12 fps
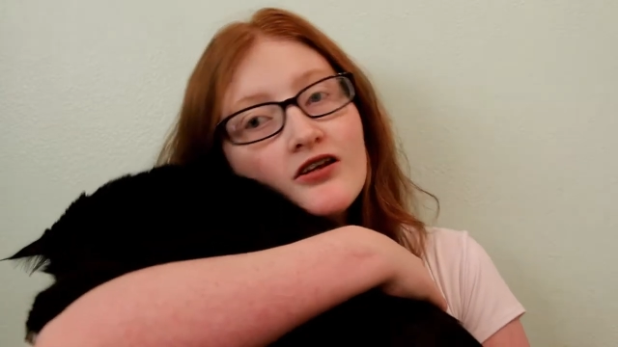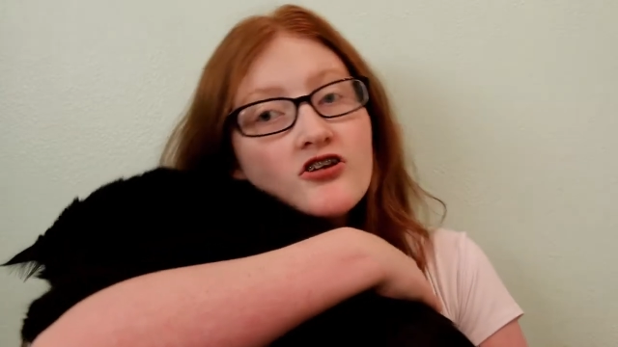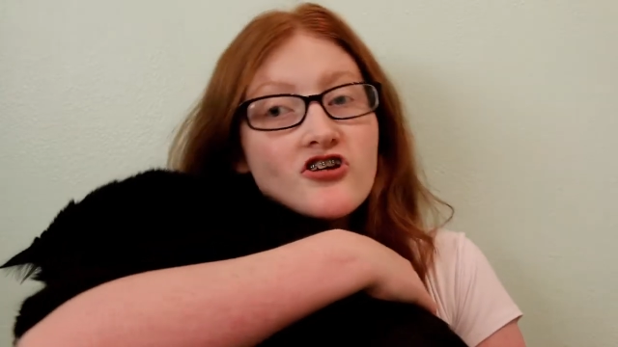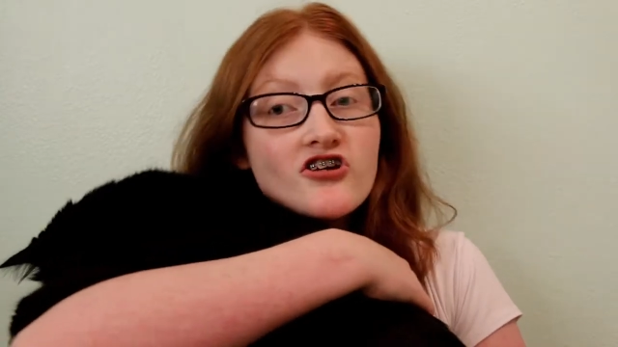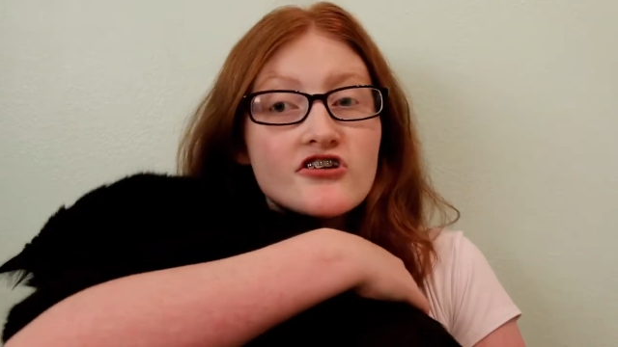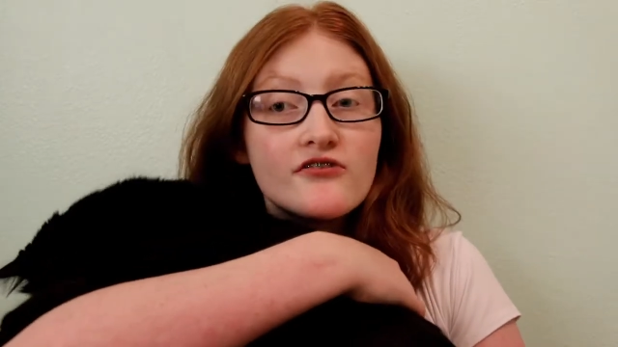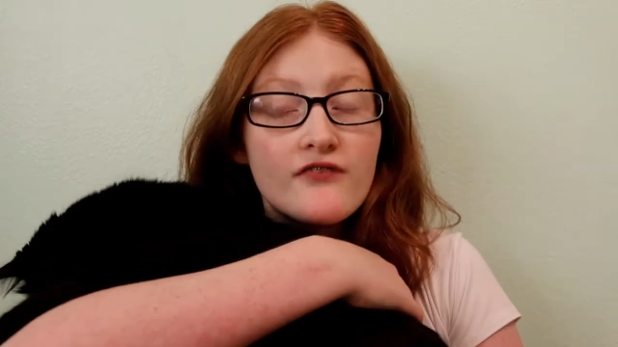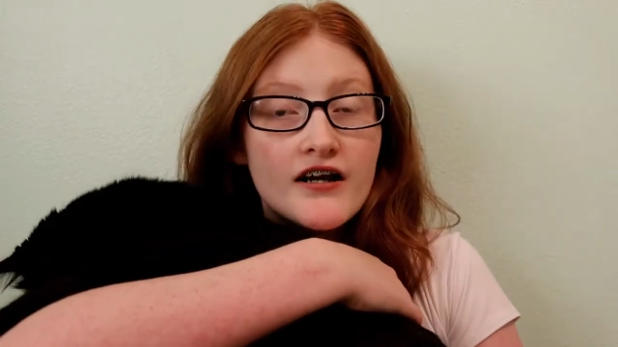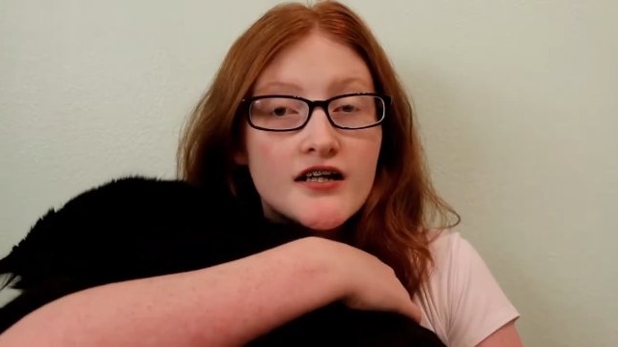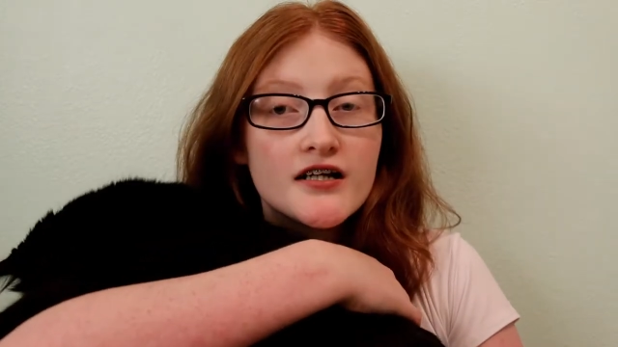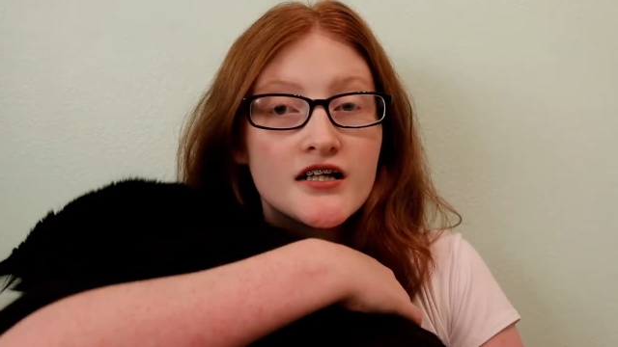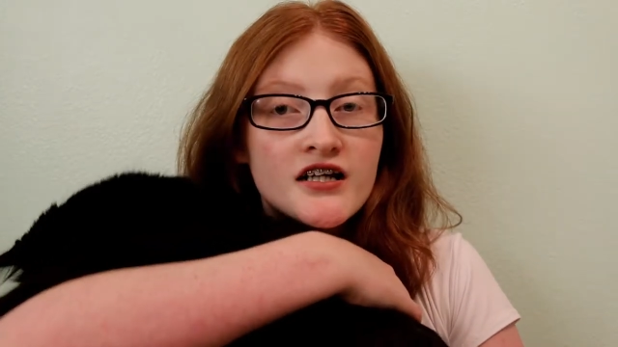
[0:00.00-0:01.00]
She's a
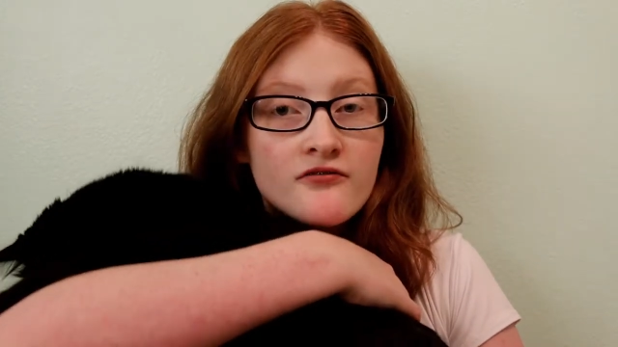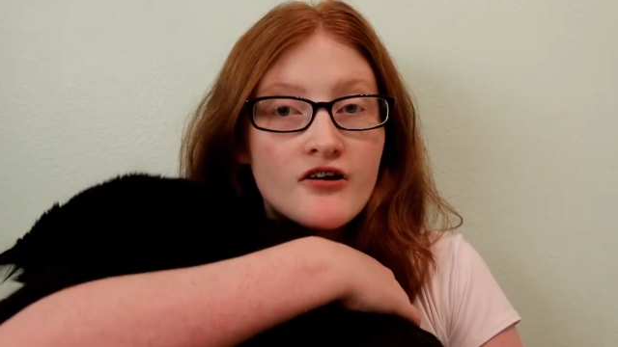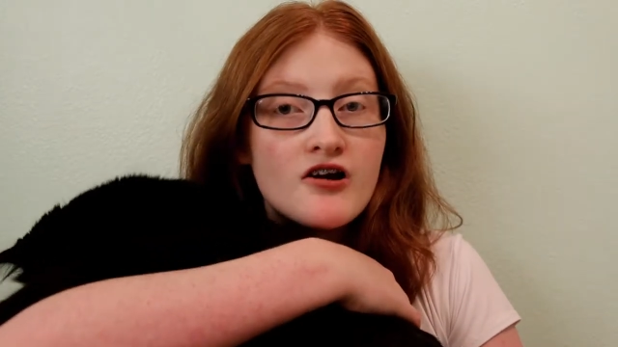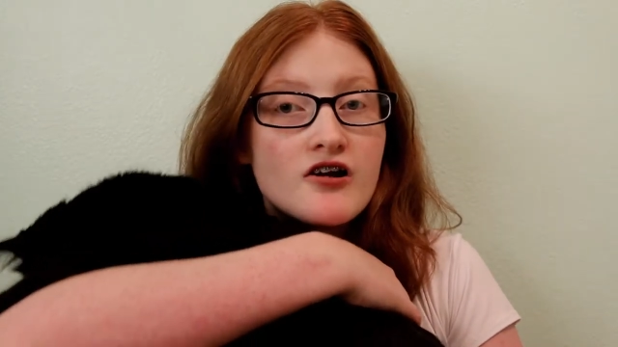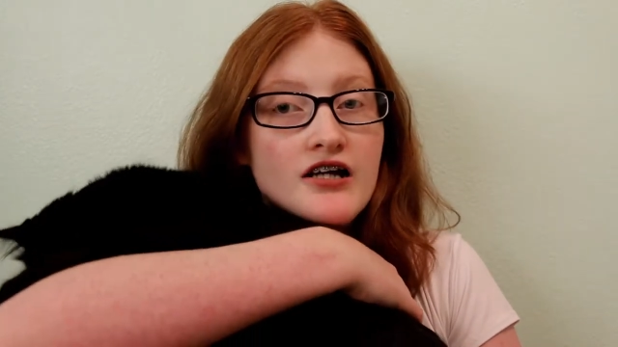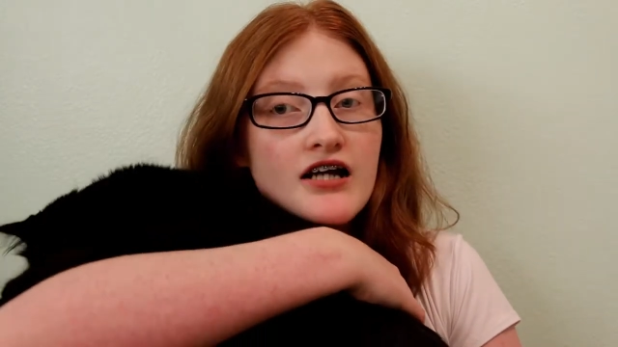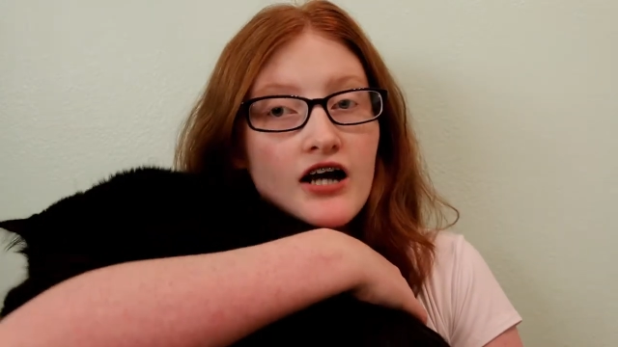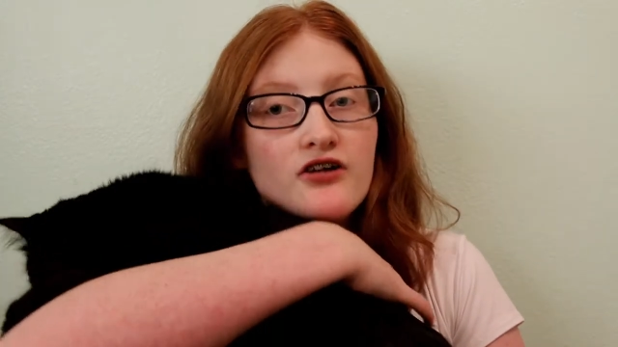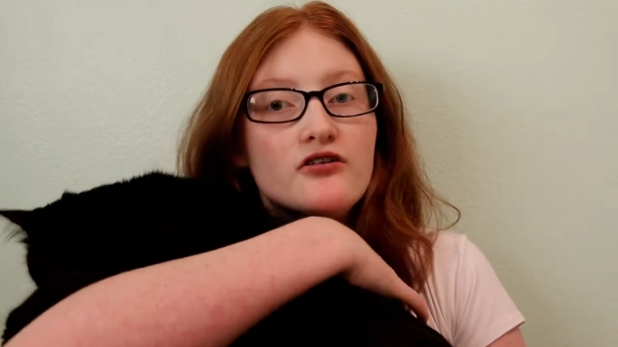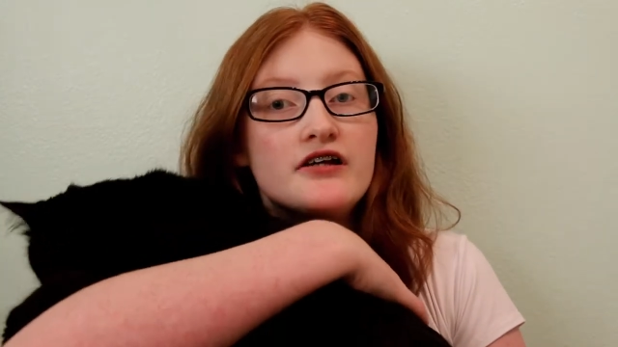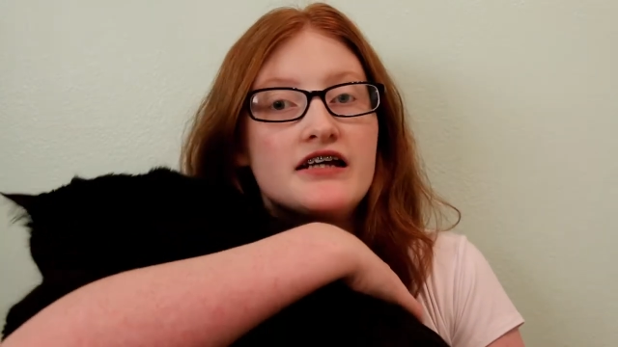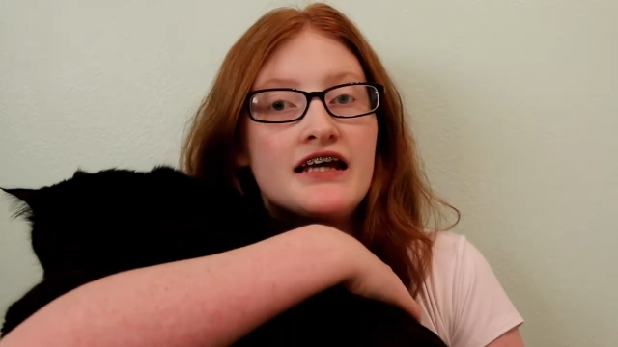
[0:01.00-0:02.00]
very, very
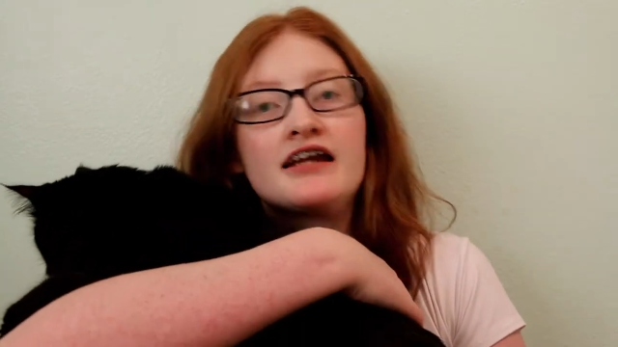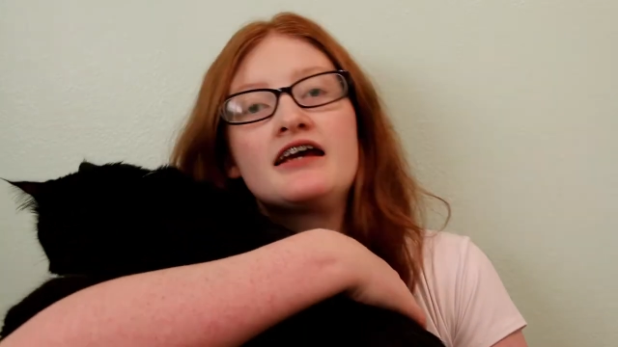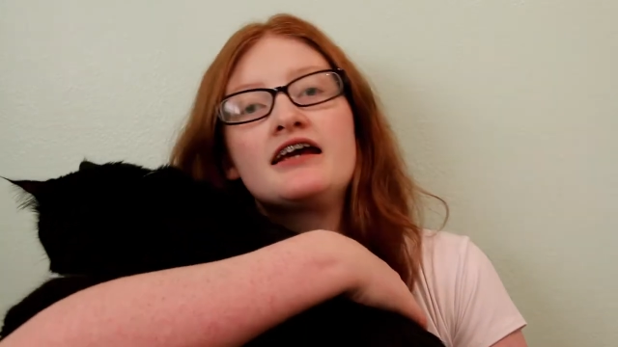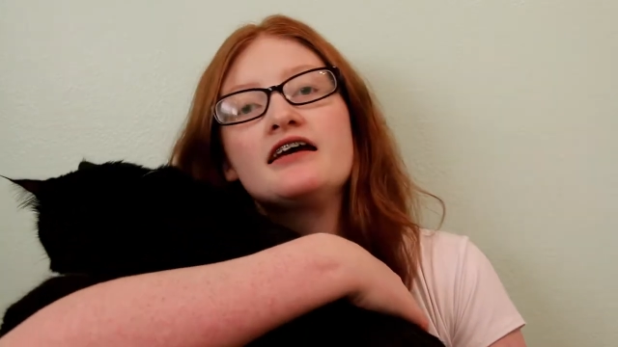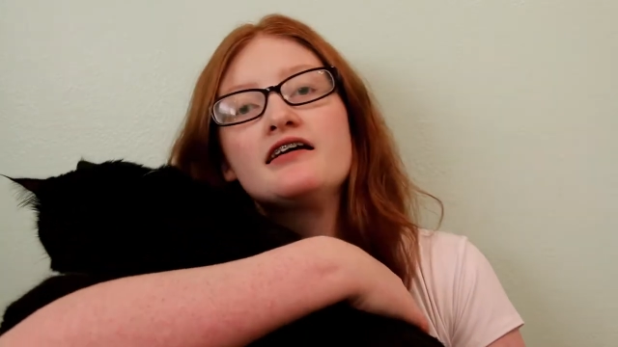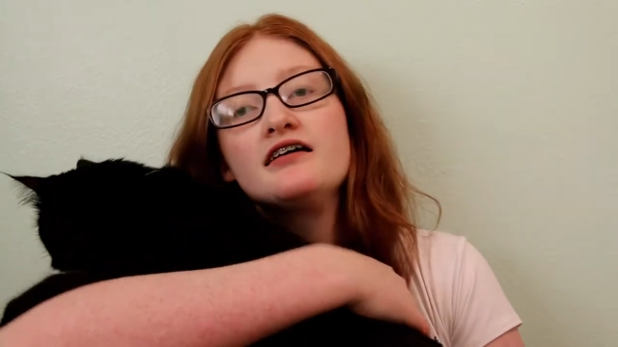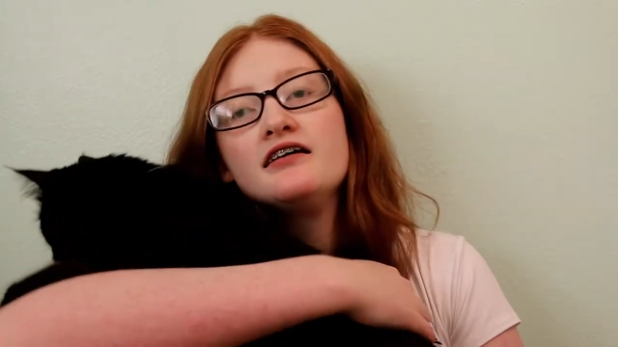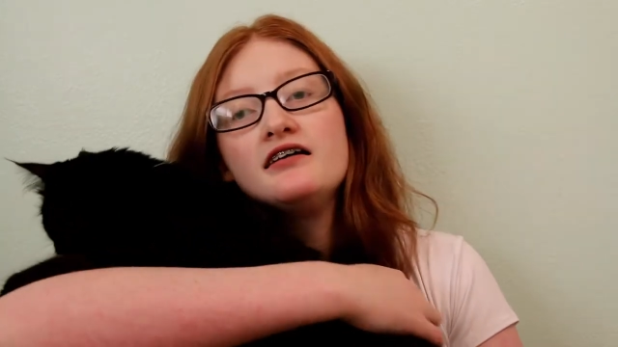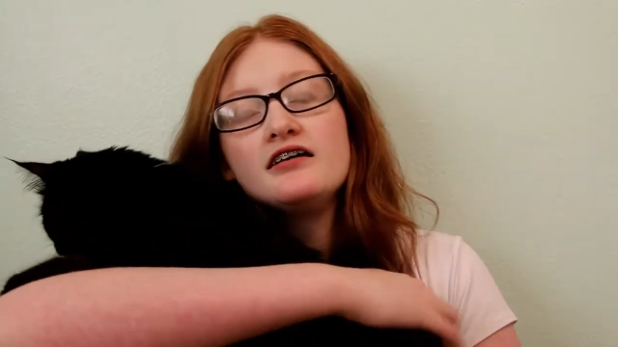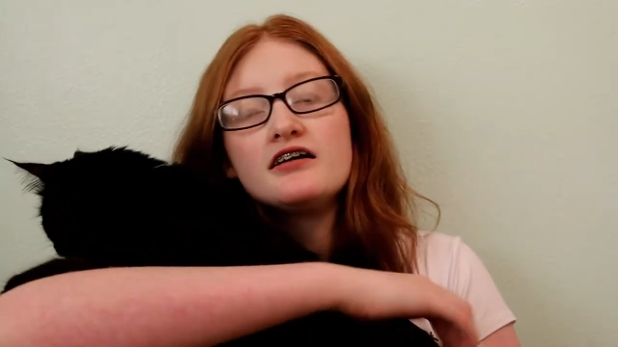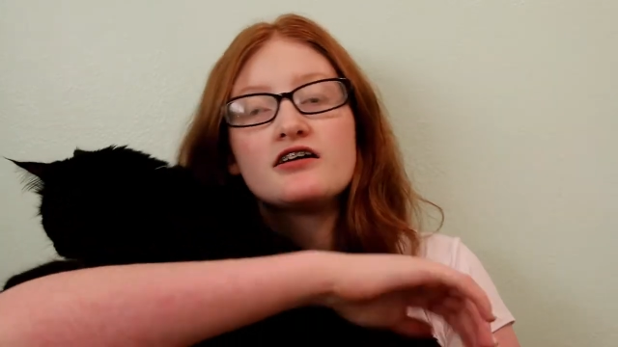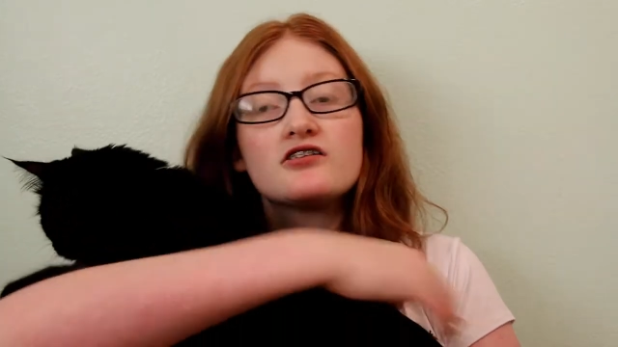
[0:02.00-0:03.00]
cuddly kitty,
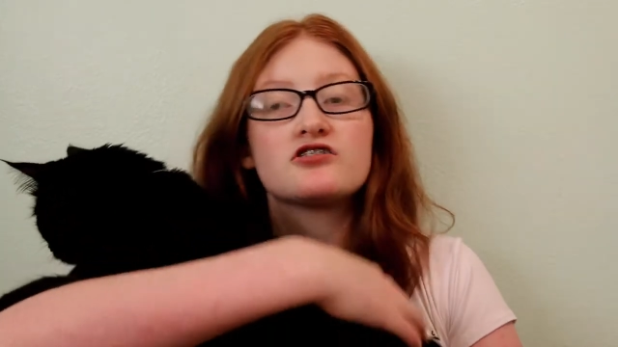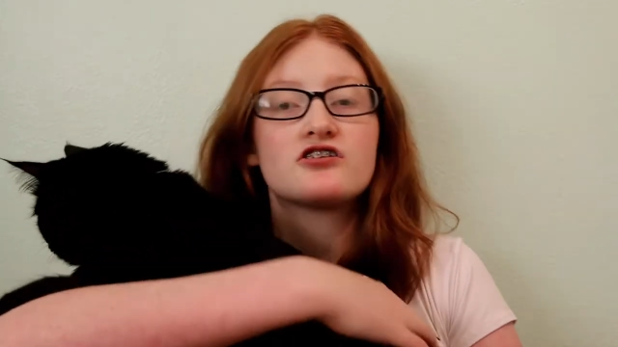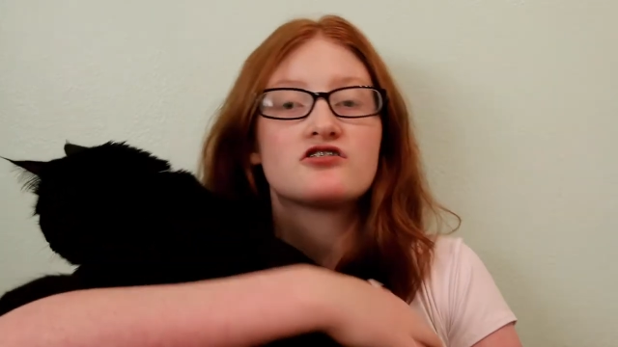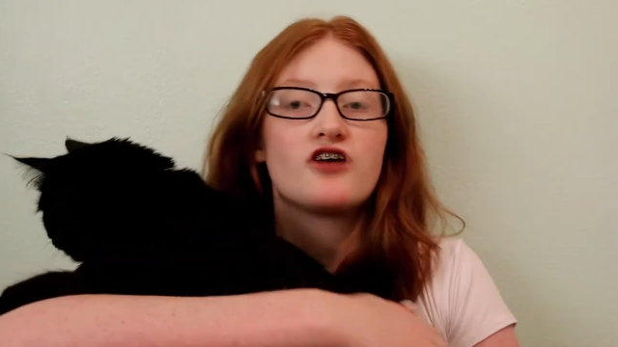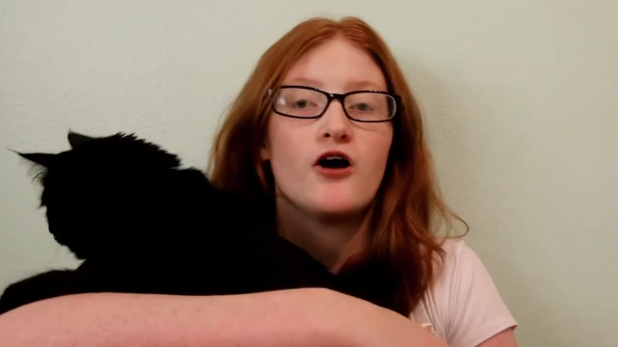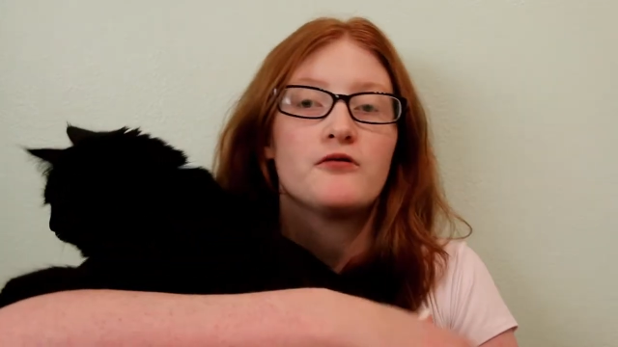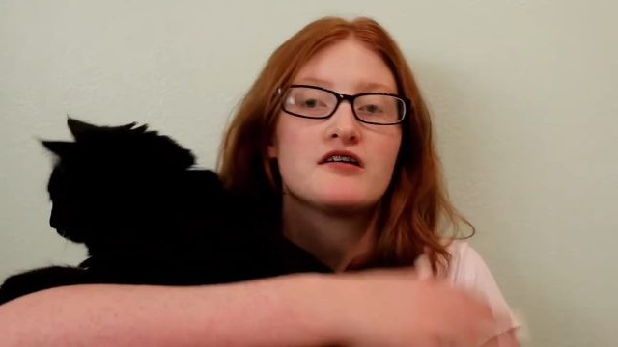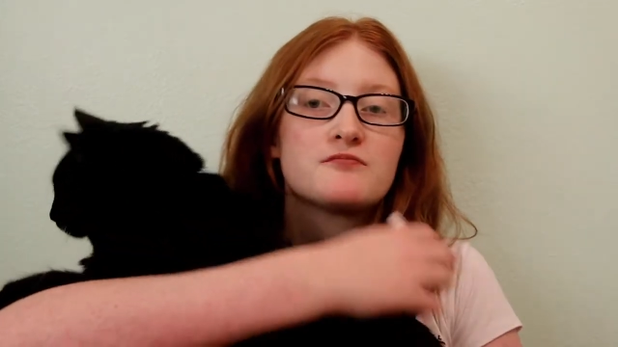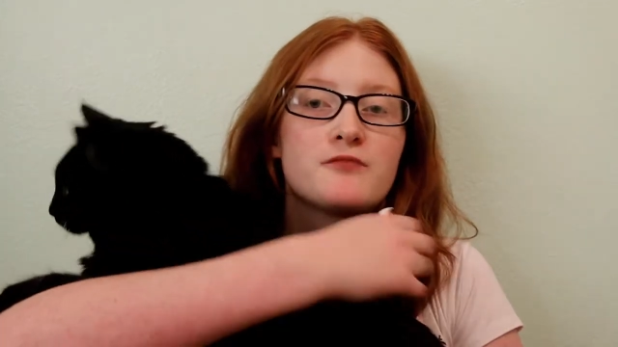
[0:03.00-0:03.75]
and she's always